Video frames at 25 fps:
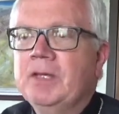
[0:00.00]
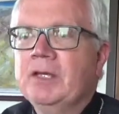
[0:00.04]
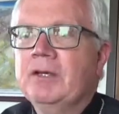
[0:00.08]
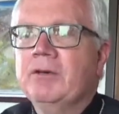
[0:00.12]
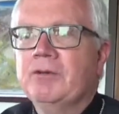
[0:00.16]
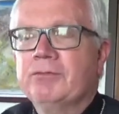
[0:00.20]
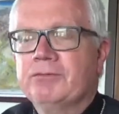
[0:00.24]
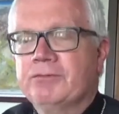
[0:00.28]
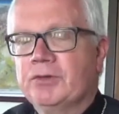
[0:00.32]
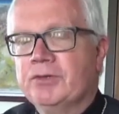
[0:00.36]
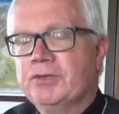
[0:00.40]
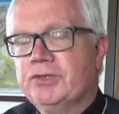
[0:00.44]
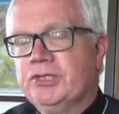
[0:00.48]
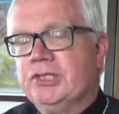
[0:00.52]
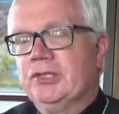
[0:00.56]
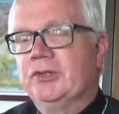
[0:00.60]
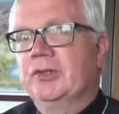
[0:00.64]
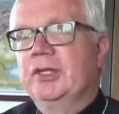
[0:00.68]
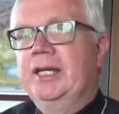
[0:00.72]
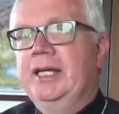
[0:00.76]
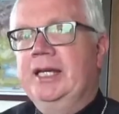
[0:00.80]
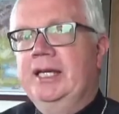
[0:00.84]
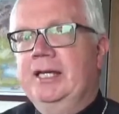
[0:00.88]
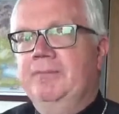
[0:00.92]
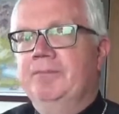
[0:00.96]

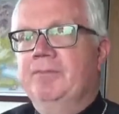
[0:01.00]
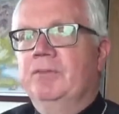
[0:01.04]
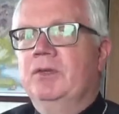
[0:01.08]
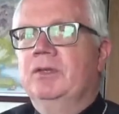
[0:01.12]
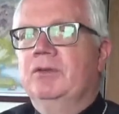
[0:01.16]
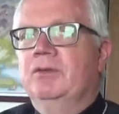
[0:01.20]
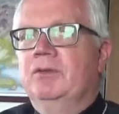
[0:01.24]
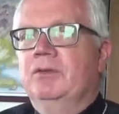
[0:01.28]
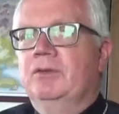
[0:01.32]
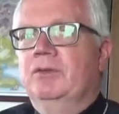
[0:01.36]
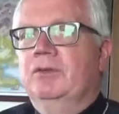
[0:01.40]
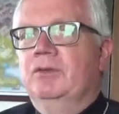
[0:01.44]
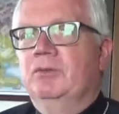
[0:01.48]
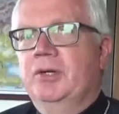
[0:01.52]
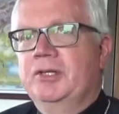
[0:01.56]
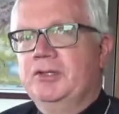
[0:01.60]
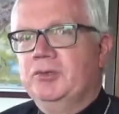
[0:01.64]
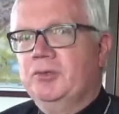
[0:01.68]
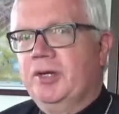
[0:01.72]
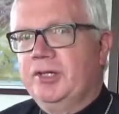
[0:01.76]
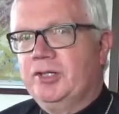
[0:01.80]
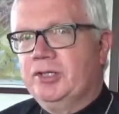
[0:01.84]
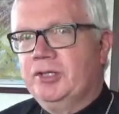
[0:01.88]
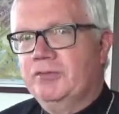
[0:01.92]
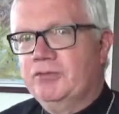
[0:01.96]
Firstly, the
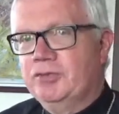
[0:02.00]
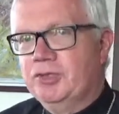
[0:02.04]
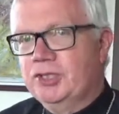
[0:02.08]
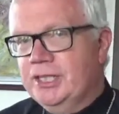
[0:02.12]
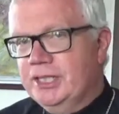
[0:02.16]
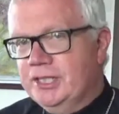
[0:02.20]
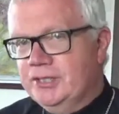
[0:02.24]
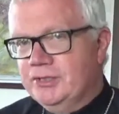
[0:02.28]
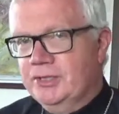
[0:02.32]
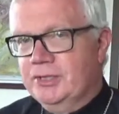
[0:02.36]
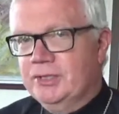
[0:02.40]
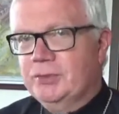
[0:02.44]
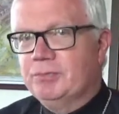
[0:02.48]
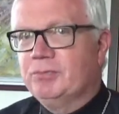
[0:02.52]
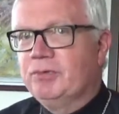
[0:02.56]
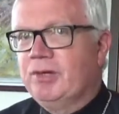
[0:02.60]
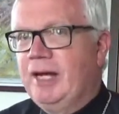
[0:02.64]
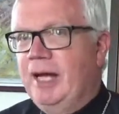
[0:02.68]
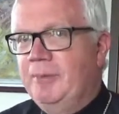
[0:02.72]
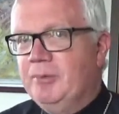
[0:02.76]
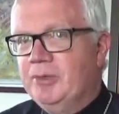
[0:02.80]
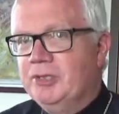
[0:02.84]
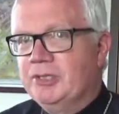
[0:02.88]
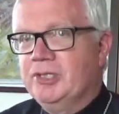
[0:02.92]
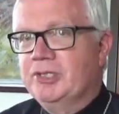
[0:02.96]
resurrection of Jesus
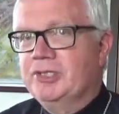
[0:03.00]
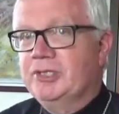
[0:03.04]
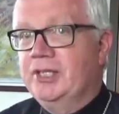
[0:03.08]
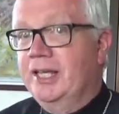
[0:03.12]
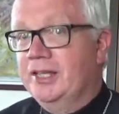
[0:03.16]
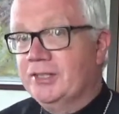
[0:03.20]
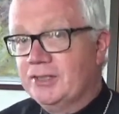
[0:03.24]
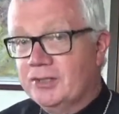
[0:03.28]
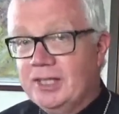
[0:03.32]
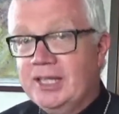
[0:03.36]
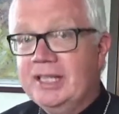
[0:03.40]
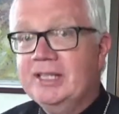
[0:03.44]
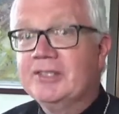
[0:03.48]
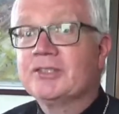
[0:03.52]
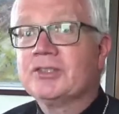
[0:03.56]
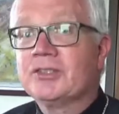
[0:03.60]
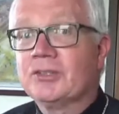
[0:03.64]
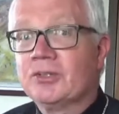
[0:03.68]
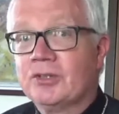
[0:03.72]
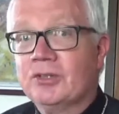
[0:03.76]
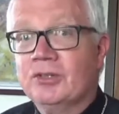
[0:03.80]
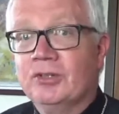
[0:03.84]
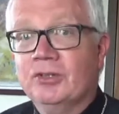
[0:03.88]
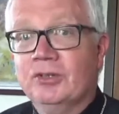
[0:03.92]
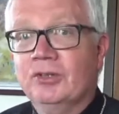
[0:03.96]
promises us
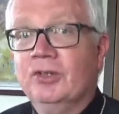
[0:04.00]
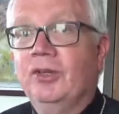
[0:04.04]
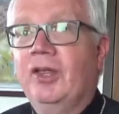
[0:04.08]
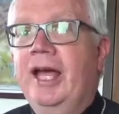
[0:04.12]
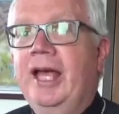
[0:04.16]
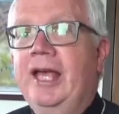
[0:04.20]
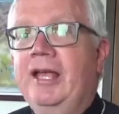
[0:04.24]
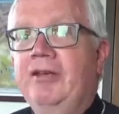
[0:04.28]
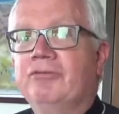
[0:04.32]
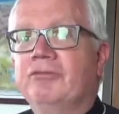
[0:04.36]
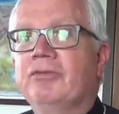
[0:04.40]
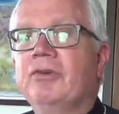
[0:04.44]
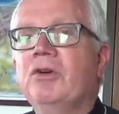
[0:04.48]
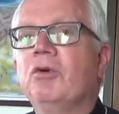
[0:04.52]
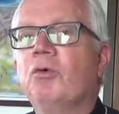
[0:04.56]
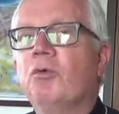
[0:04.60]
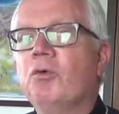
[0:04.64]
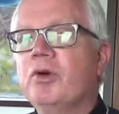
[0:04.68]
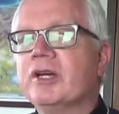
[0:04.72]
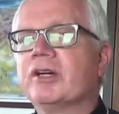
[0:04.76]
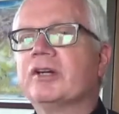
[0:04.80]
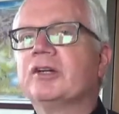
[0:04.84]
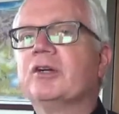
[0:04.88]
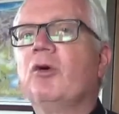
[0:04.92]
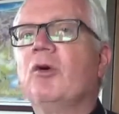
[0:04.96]
eternal life.
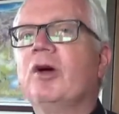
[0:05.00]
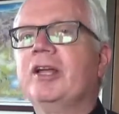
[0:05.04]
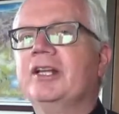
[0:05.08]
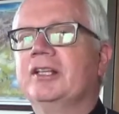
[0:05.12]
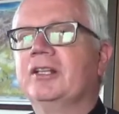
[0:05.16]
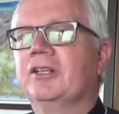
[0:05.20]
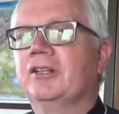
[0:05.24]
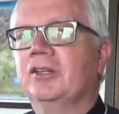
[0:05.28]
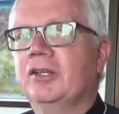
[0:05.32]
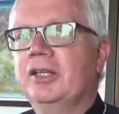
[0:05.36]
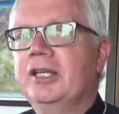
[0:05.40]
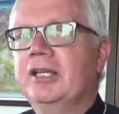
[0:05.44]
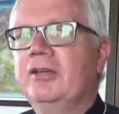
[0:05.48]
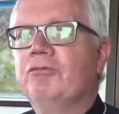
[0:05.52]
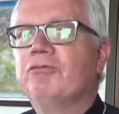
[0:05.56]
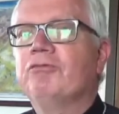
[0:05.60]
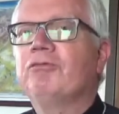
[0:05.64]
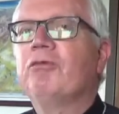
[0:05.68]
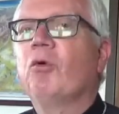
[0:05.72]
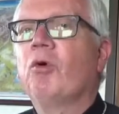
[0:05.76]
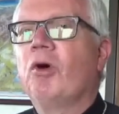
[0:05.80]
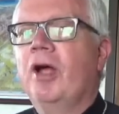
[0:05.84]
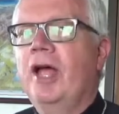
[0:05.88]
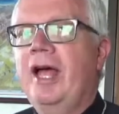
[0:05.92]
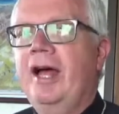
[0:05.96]
We are going to live
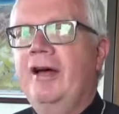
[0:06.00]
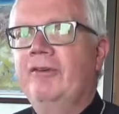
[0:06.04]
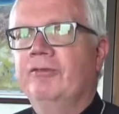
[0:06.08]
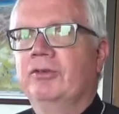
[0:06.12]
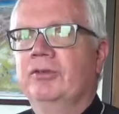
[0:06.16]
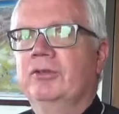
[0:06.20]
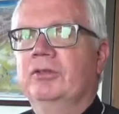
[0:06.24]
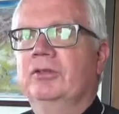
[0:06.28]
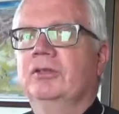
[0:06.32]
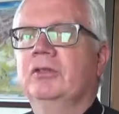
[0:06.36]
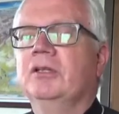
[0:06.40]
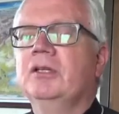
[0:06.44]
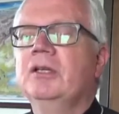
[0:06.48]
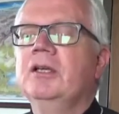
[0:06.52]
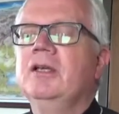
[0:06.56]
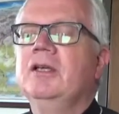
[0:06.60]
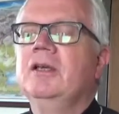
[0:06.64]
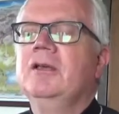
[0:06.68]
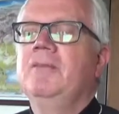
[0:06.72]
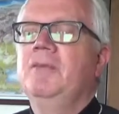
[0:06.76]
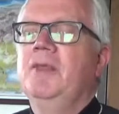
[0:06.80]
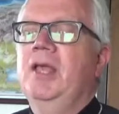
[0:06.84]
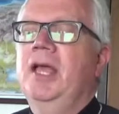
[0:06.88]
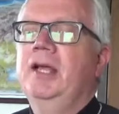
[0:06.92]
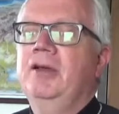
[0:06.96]
forever.
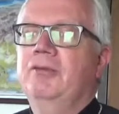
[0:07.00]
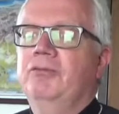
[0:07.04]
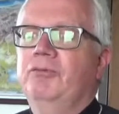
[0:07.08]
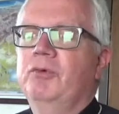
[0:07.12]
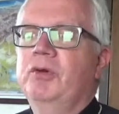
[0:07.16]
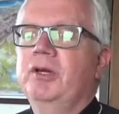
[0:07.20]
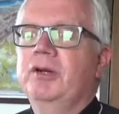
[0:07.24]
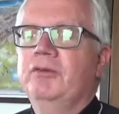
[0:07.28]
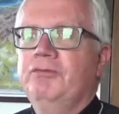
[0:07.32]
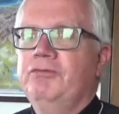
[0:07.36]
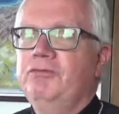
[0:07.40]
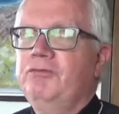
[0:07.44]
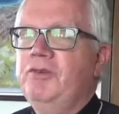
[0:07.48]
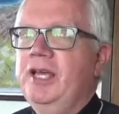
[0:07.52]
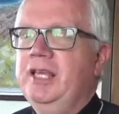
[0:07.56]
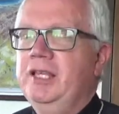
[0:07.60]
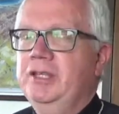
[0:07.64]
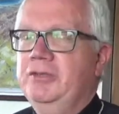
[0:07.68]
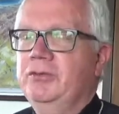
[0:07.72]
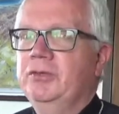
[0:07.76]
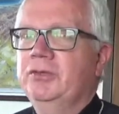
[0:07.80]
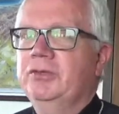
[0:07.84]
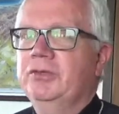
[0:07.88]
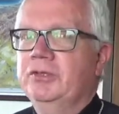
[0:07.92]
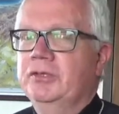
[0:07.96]
And if we are
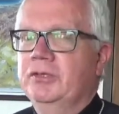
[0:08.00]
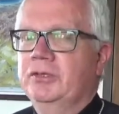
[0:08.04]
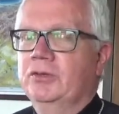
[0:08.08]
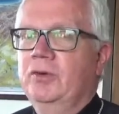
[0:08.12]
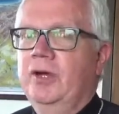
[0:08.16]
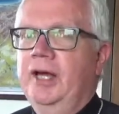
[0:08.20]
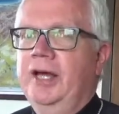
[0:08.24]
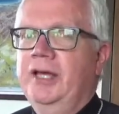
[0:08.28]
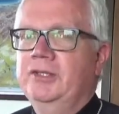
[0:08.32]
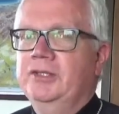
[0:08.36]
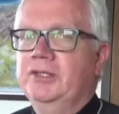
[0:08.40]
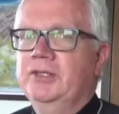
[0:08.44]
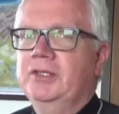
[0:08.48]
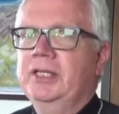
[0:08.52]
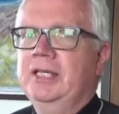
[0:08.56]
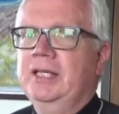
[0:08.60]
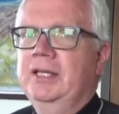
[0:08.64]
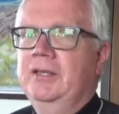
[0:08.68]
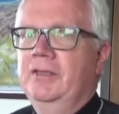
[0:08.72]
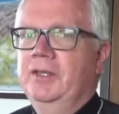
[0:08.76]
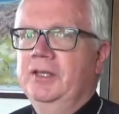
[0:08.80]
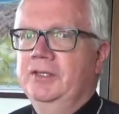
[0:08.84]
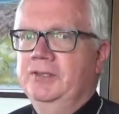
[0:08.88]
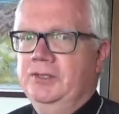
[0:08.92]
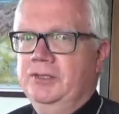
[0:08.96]
faithful to Christ
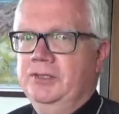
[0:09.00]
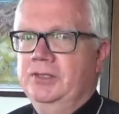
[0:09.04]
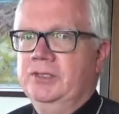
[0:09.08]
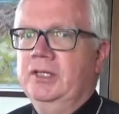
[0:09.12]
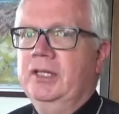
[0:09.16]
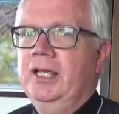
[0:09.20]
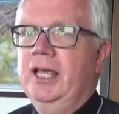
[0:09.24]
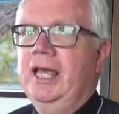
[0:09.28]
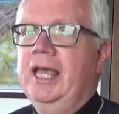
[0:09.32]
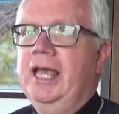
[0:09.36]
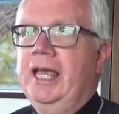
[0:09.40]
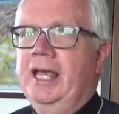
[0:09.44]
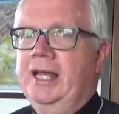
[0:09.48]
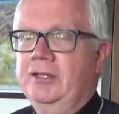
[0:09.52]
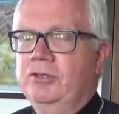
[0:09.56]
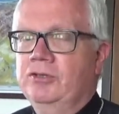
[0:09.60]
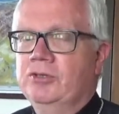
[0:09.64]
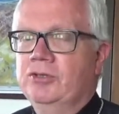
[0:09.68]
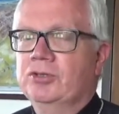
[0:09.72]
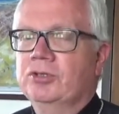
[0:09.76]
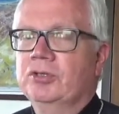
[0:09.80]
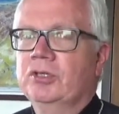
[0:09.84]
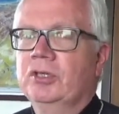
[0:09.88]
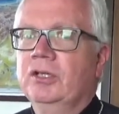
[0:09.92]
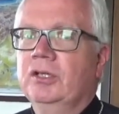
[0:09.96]
in this
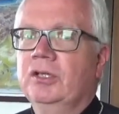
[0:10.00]
age,